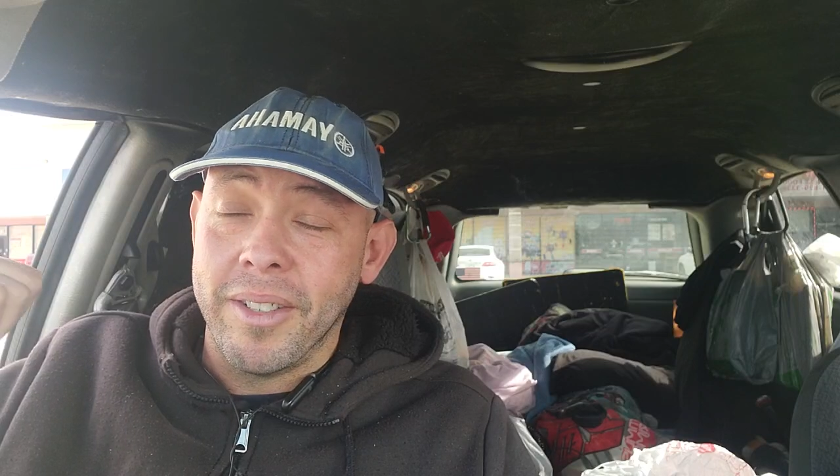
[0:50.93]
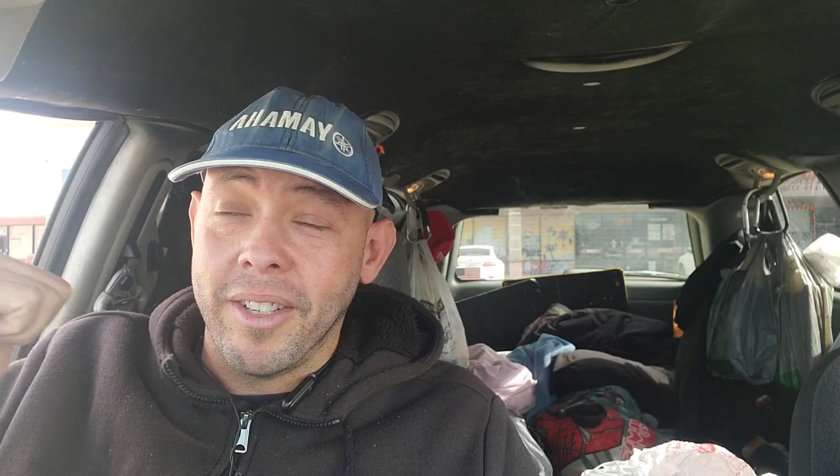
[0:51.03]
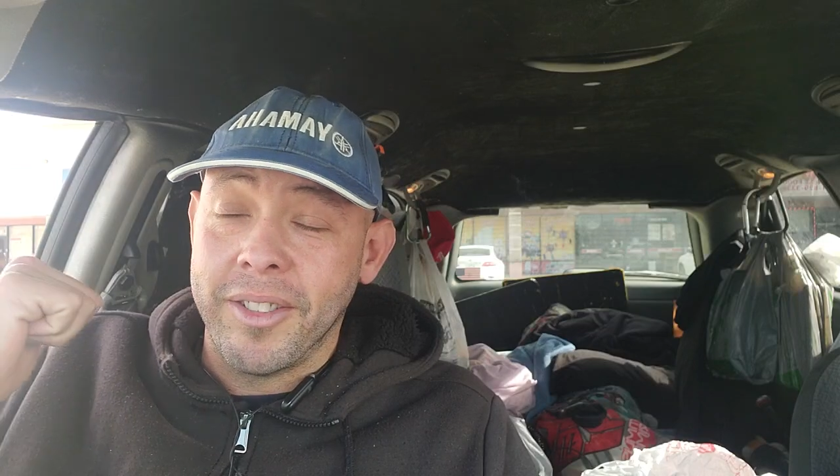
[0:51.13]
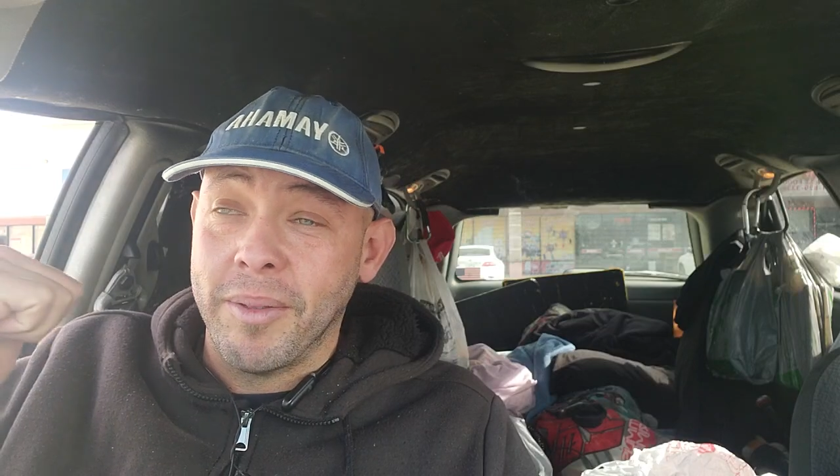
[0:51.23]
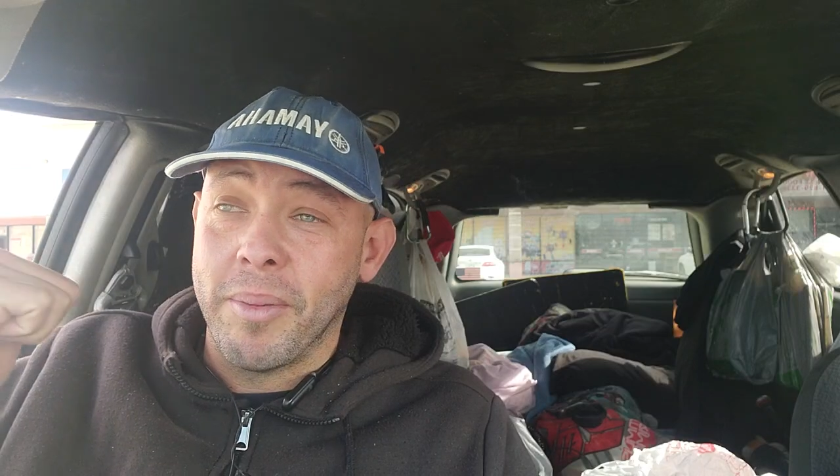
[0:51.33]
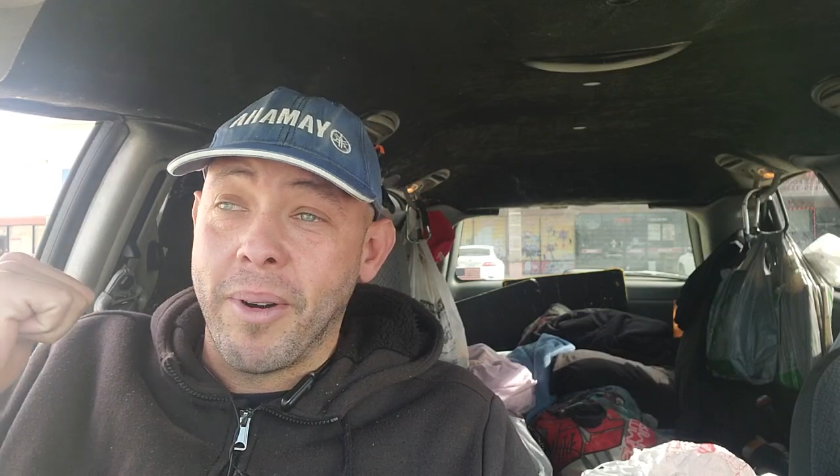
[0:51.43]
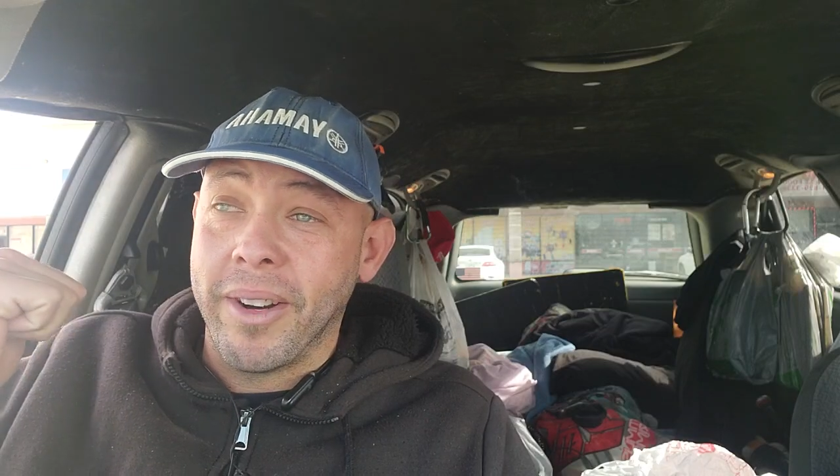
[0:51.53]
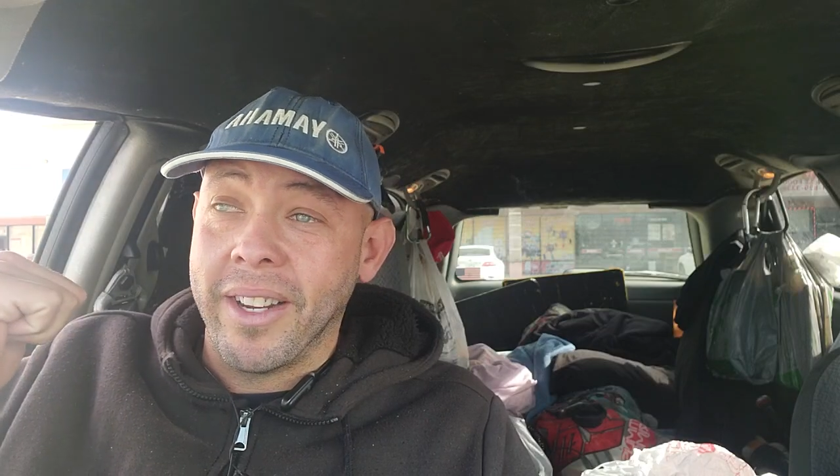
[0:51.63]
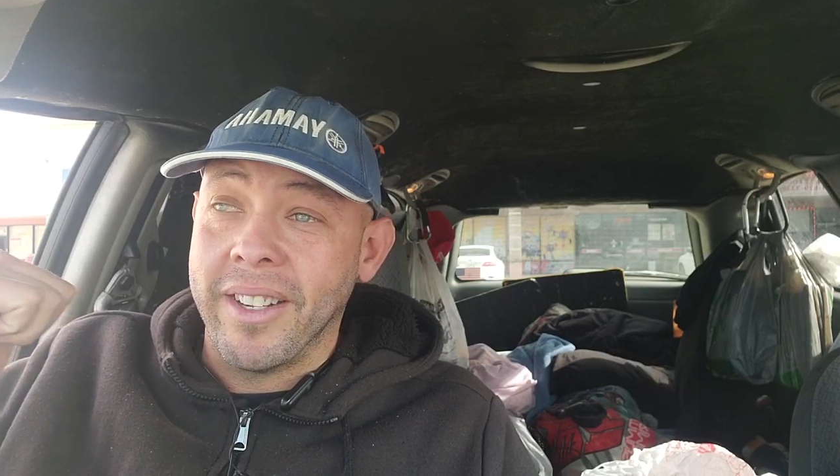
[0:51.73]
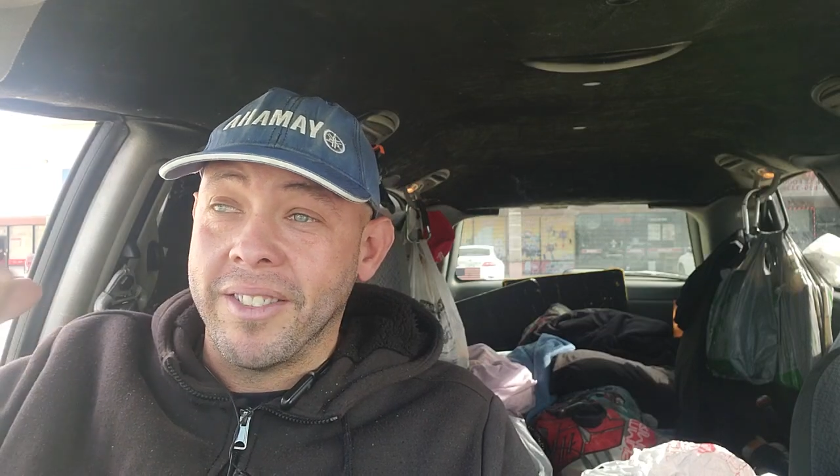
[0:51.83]
uh,
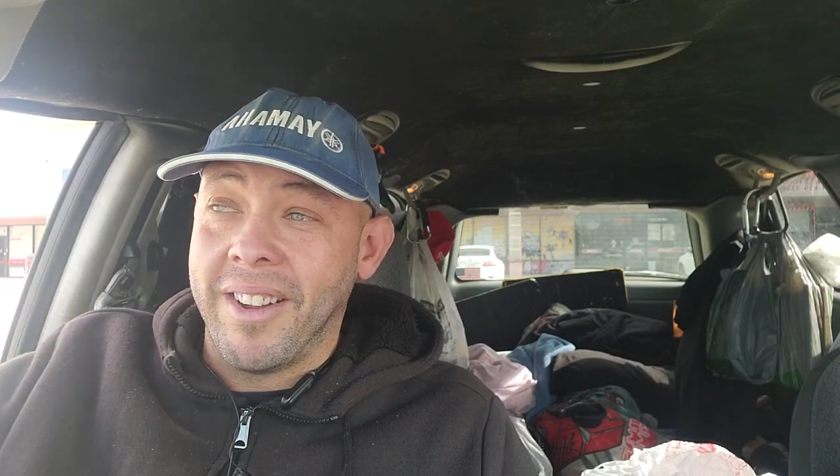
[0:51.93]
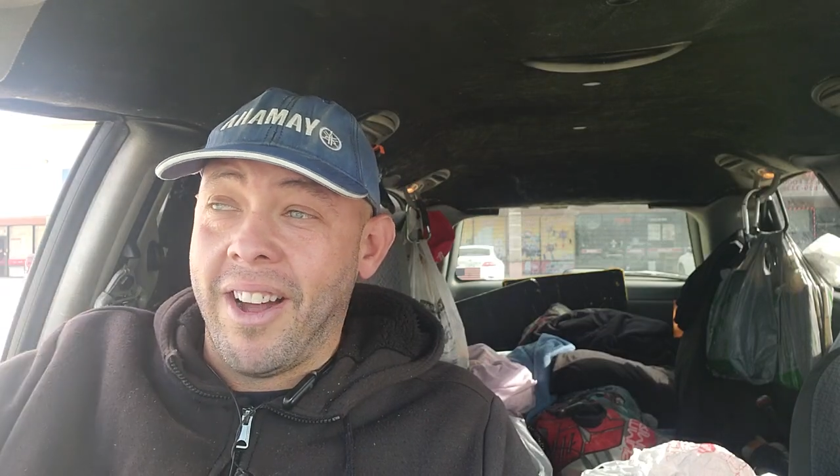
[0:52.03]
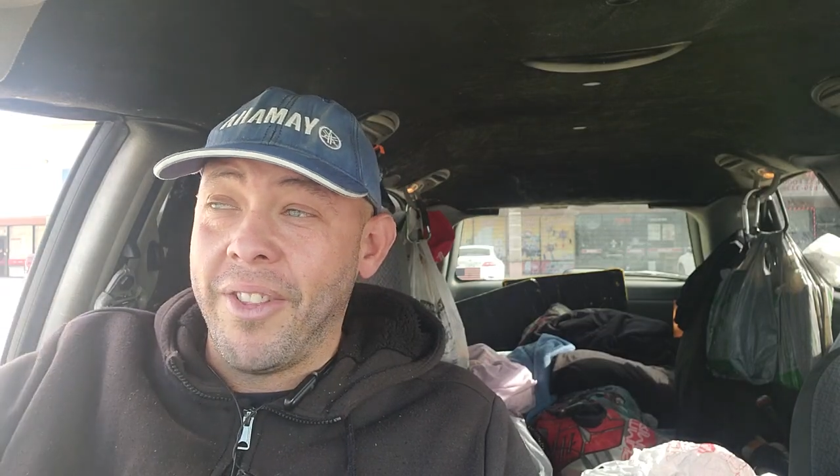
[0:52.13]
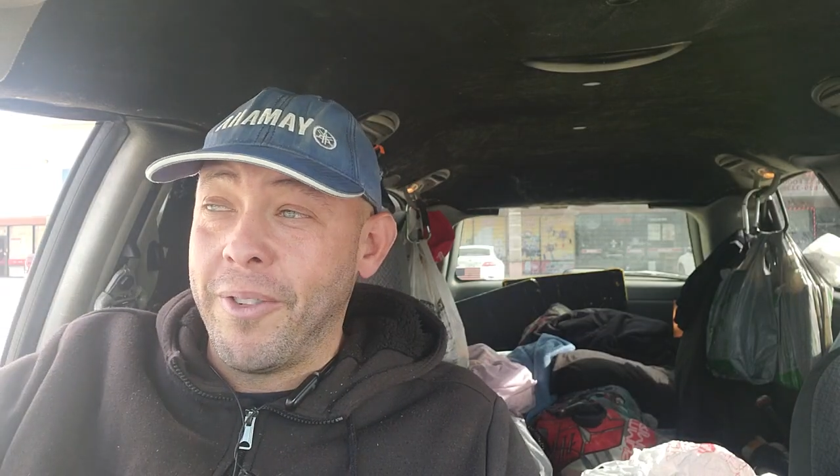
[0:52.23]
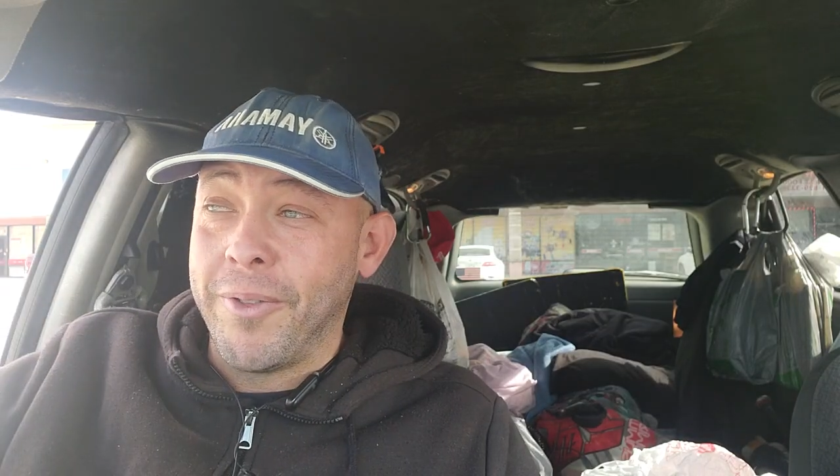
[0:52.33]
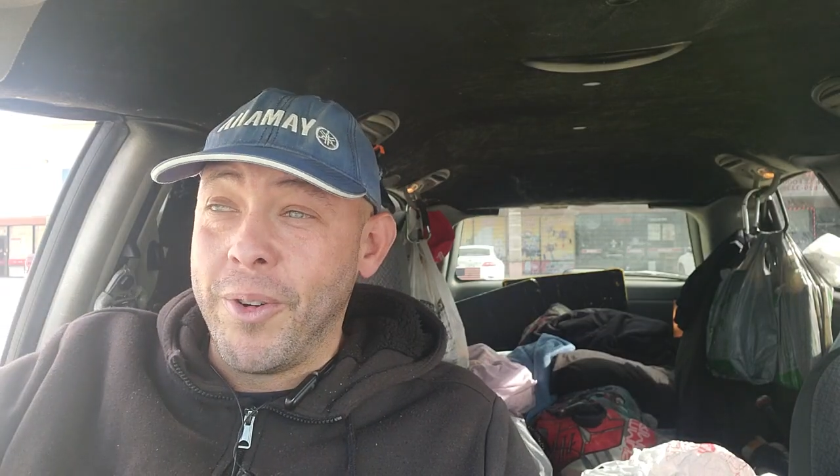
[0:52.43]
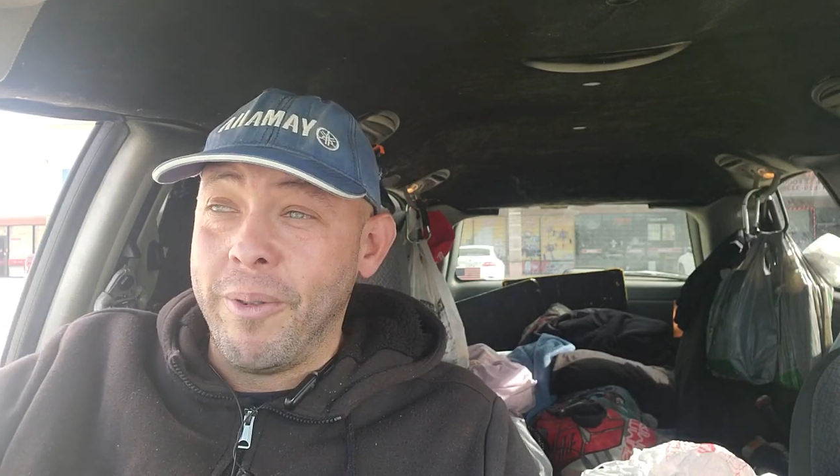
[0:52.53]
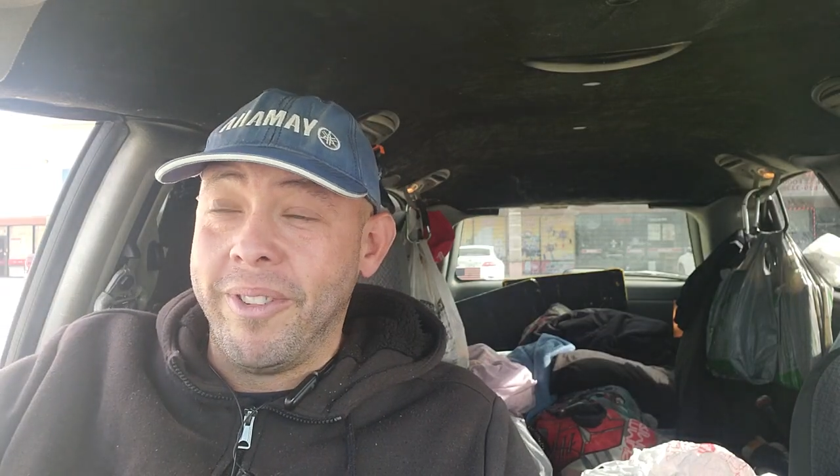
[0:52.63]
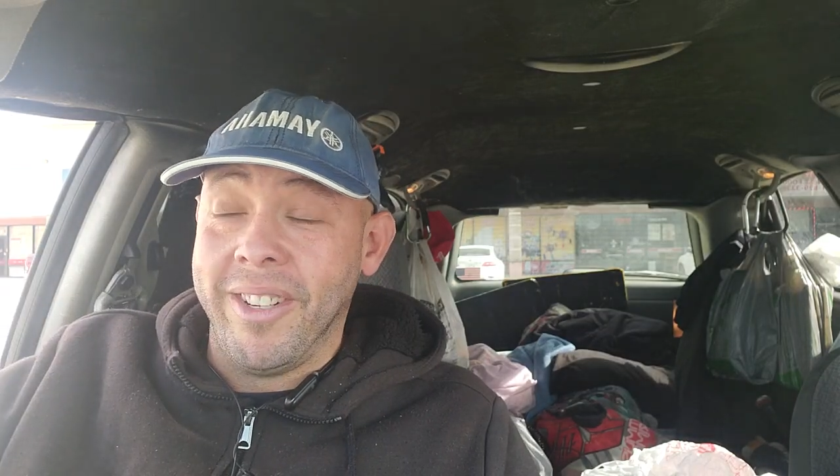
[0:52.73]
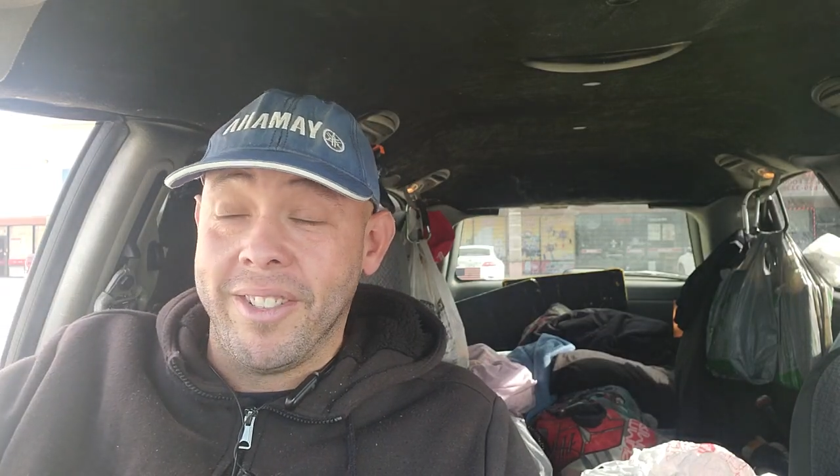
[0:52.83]
supermarket because all their
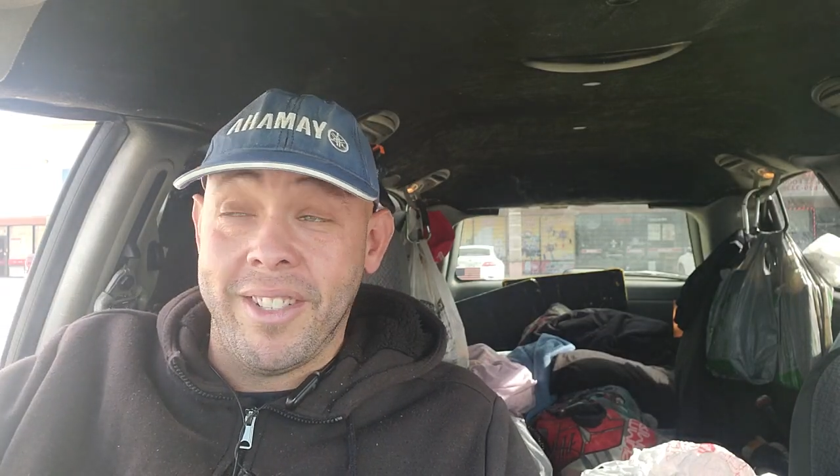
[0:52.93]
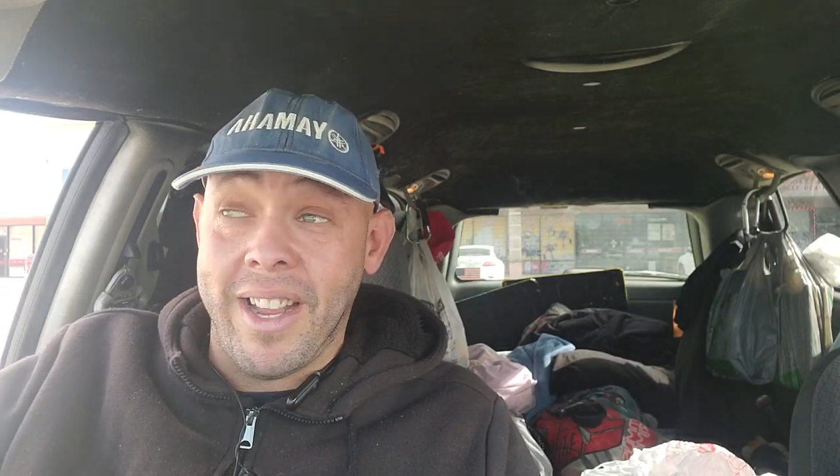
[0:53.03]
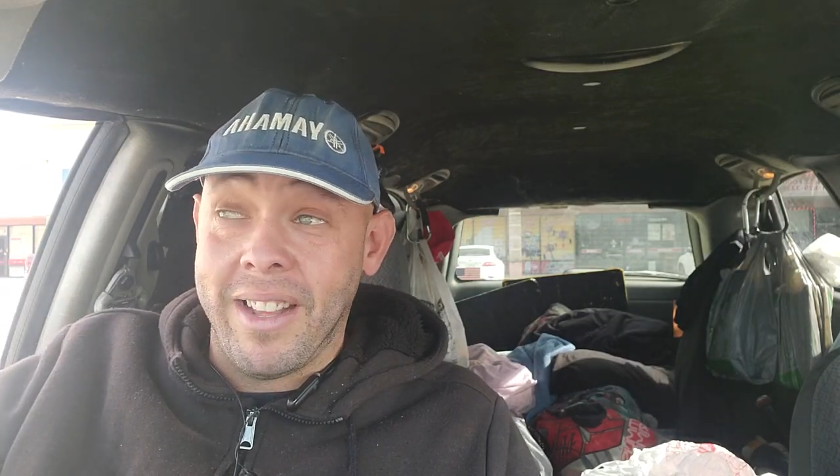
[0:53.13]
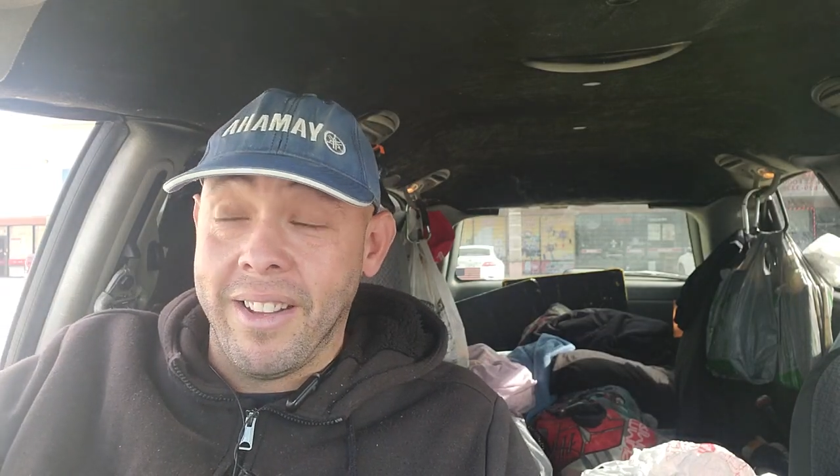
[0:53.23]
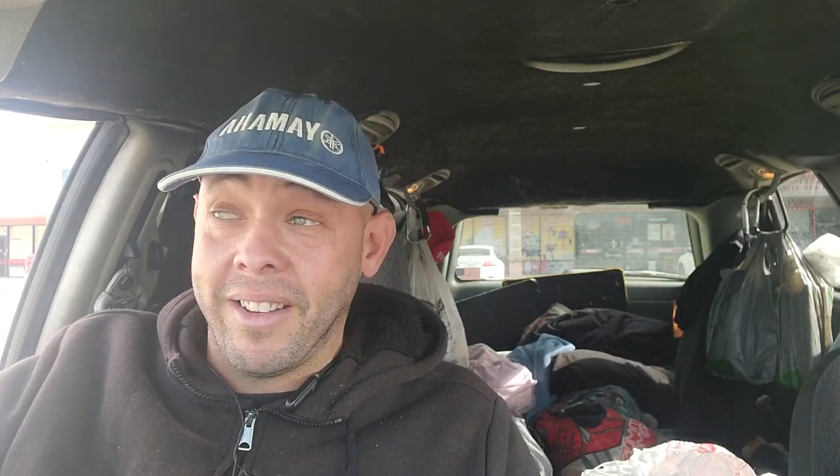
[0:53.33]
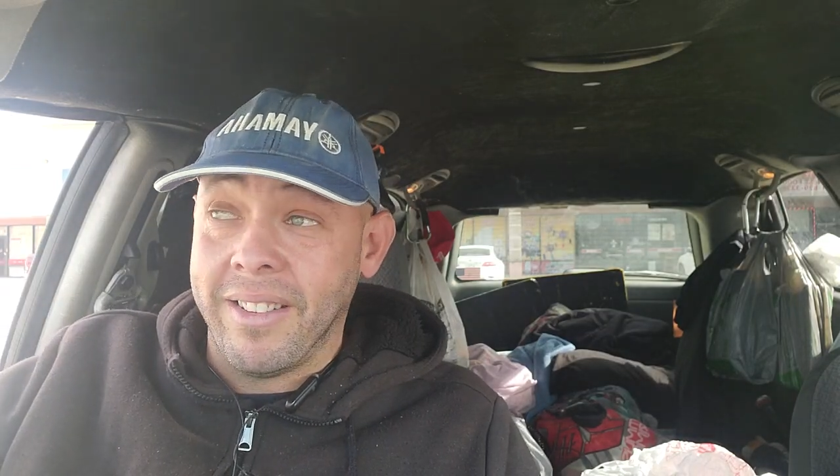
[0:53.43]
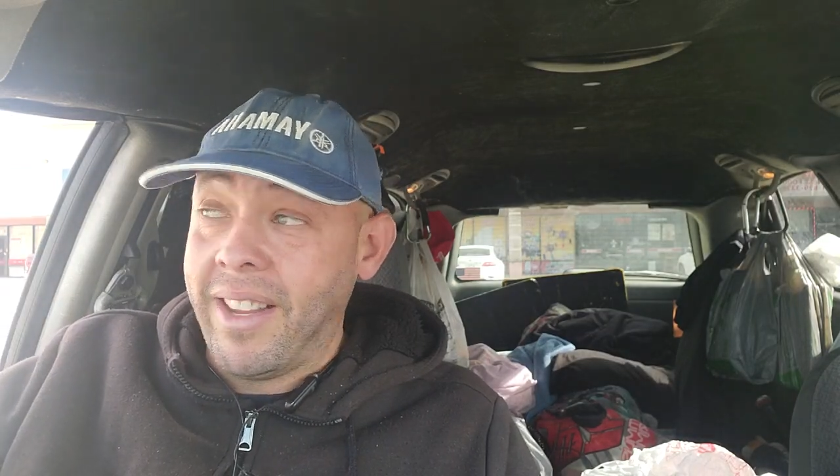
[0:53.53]
food does not look